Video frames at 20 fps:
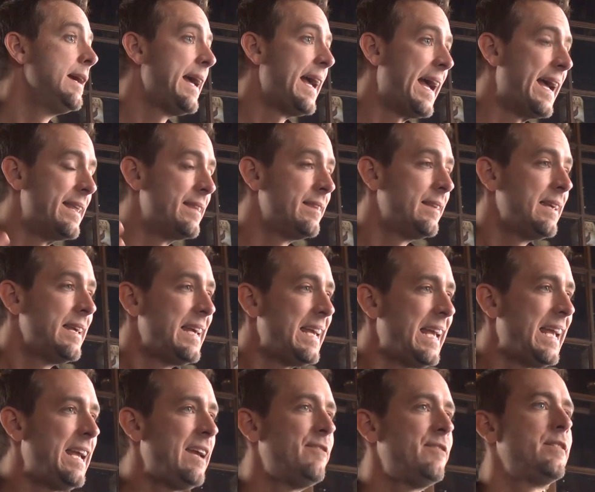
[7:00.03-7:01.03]
And
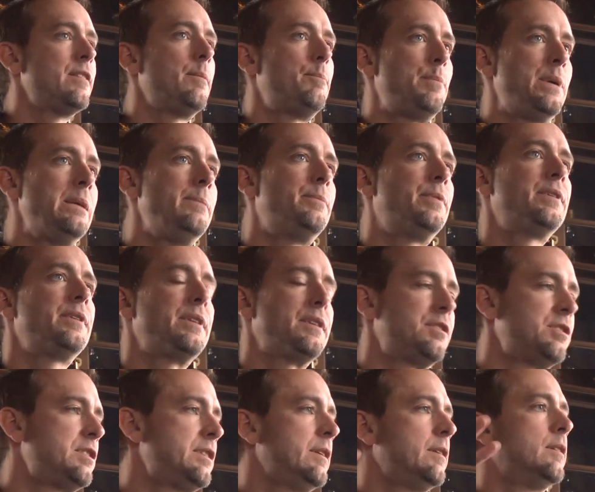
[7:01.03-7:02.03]
even the people that
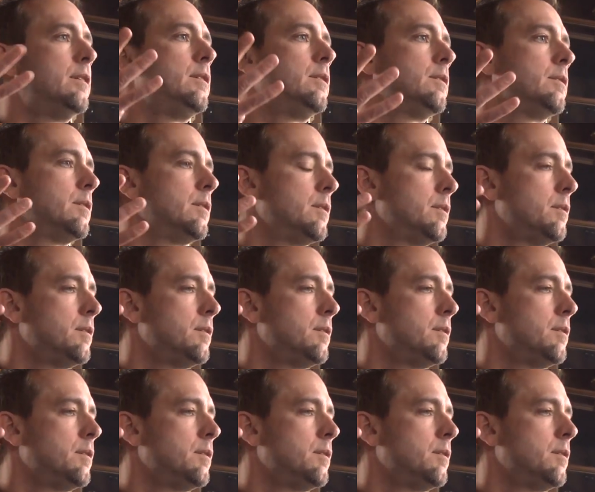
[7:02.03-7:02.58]
still